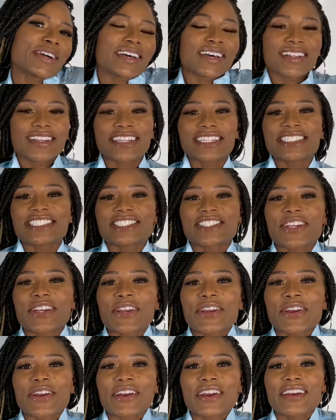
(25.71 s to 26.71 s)
Alicia
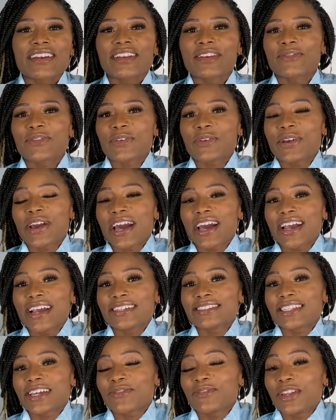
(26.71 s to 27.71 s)
here, and if you
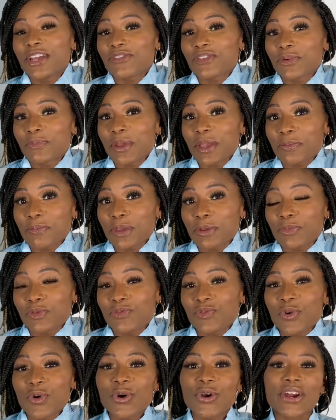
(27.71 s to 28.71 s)
guys have never met me
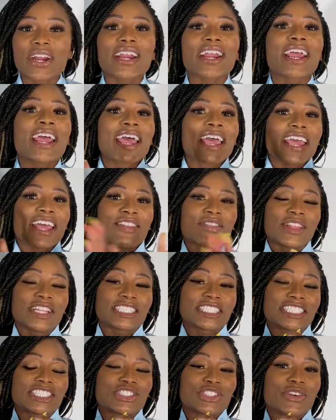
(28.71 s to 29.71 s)
before and
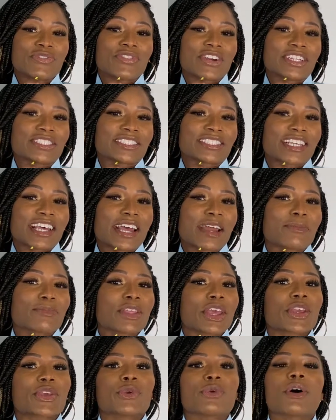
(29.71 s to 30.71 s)
this is your first time,
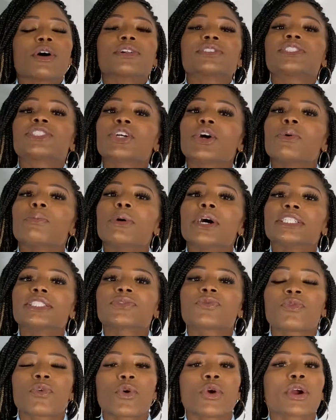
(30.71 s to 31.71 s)
thank you all so much
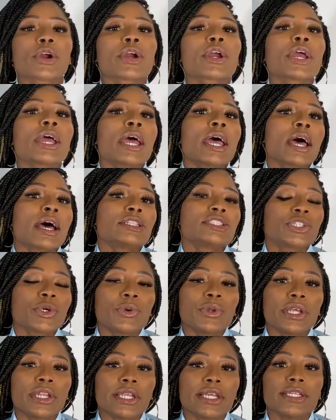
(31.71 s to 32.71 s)
for
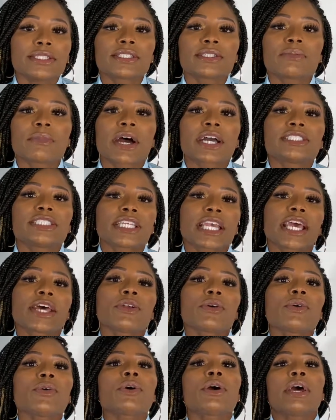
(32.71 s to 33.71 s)
tuning in to my
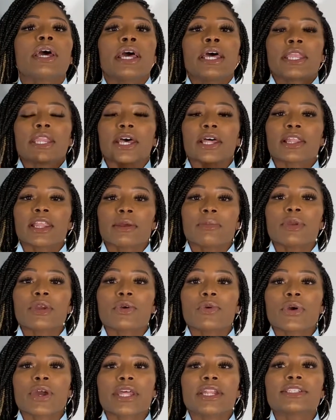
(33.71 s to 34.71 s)
channel. Now let me
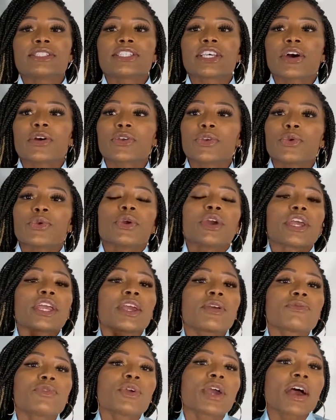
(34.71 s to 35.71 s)
go ahead and tell you,
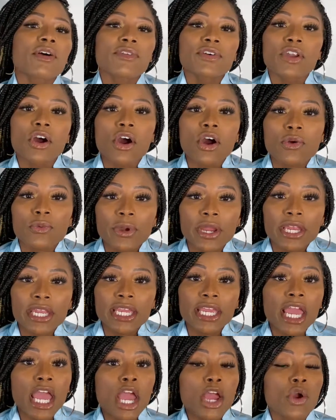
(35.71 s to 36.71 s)
if you haven't
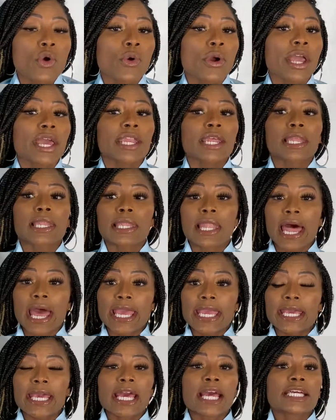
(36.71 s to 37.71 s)
already, go ahead and
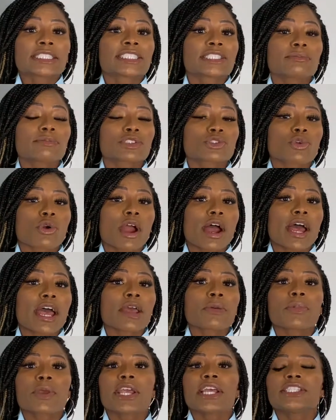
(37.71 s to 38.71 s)
like,
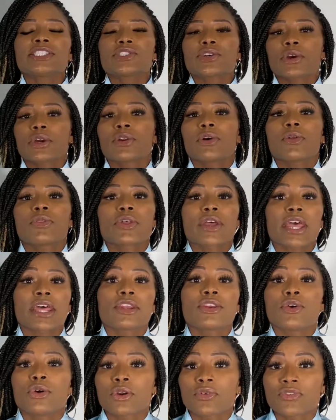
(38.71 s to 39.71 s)
subscribe, and turn on that
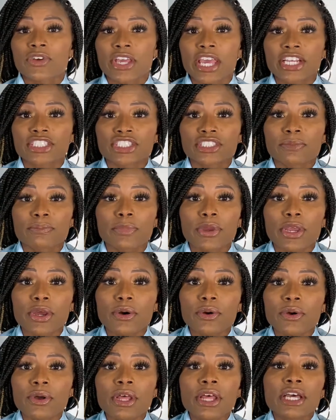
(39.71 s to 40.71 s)
notification
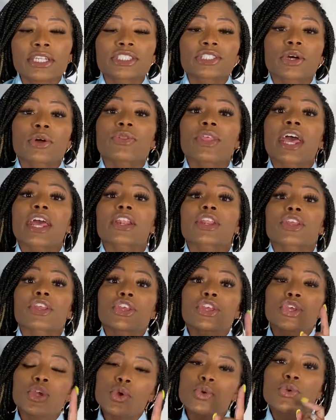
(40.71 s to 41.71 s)
bell so that
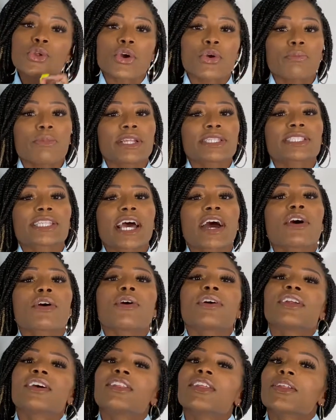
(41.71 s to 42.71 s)
you don't miss out
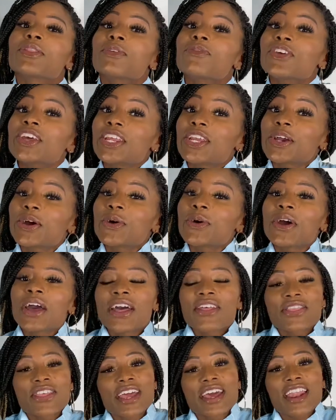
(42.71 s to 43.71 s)
on another video
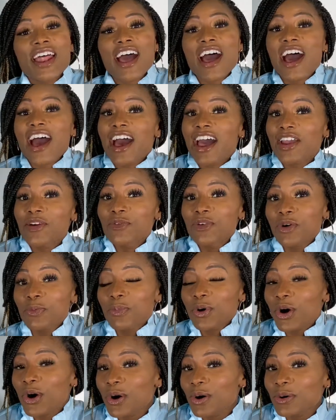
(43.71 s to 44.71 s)
that I will
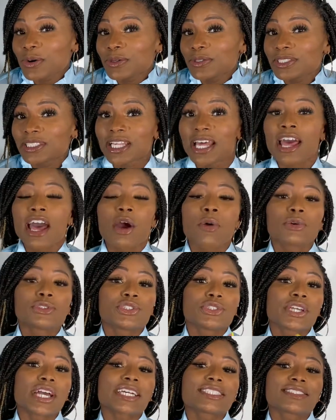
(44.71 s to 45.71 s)
post. I want
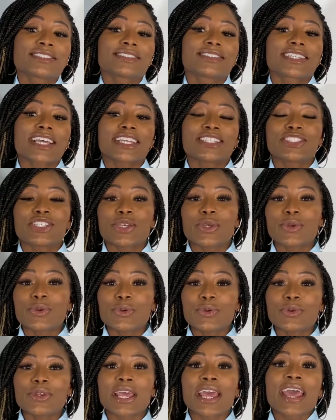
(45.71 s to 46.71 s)
you guys to stay
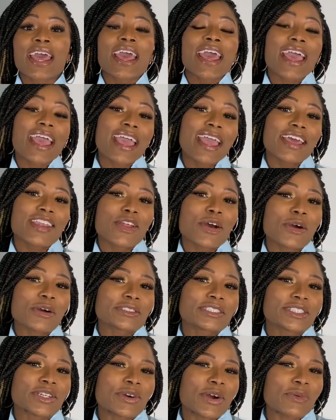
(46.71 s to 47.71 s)
tuned, and
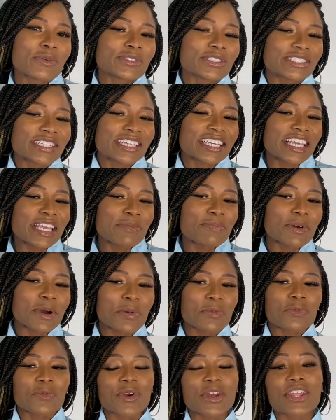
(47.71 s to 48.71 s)
also I want you to keep
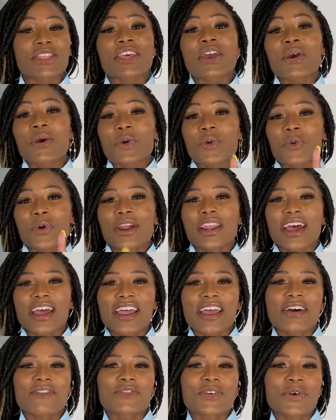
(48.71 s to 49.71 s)
up with what I
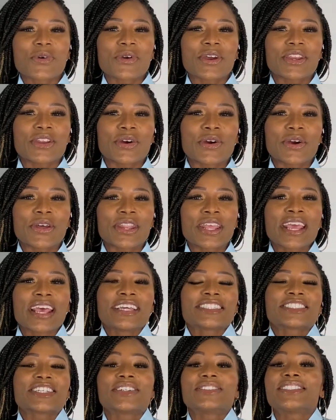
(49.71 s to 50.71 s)
have going on.
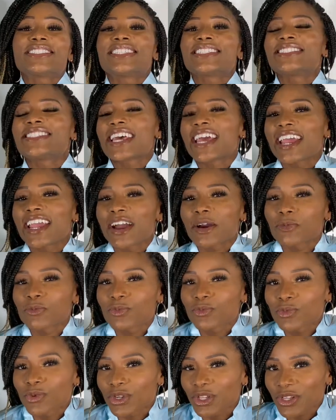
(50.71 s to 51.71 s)
So today
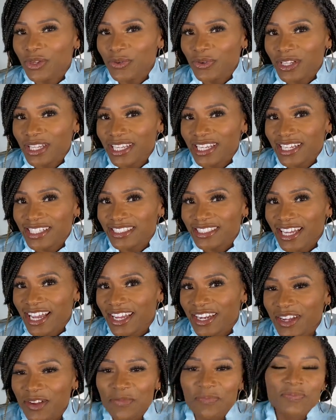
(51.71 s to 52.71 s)
I'm really
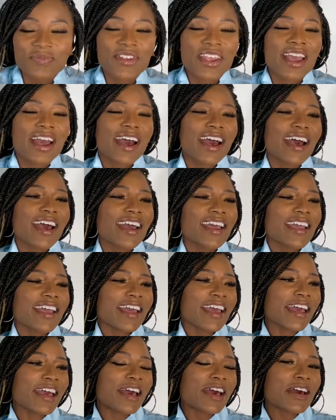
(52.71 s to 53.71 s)
excited. I
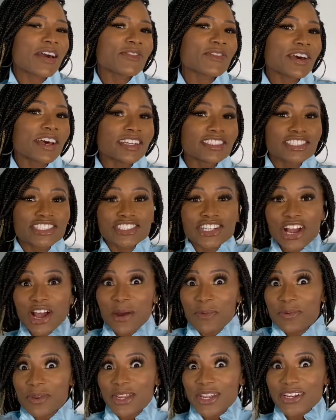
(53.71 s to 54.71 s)
have a
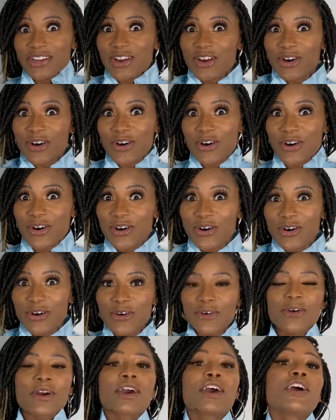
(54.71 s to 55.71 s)
shopping haul,
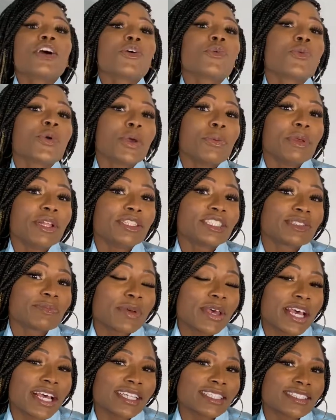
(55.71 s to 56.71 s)
women's
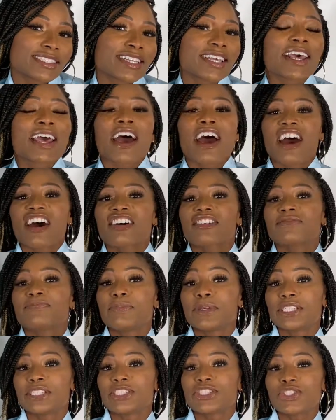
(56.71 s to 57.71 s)
best. I've
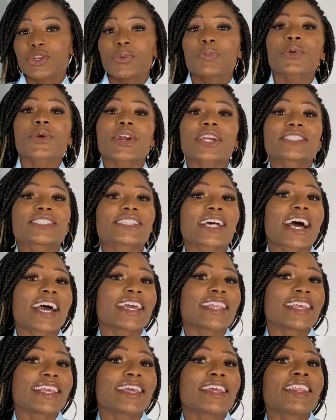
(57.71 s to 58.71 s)
been super
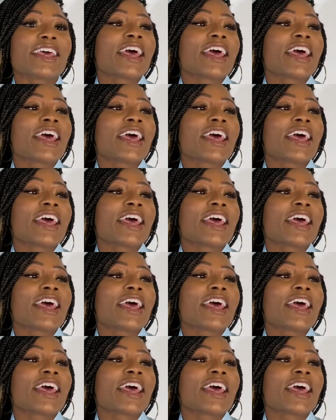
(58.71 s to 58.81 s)
excited.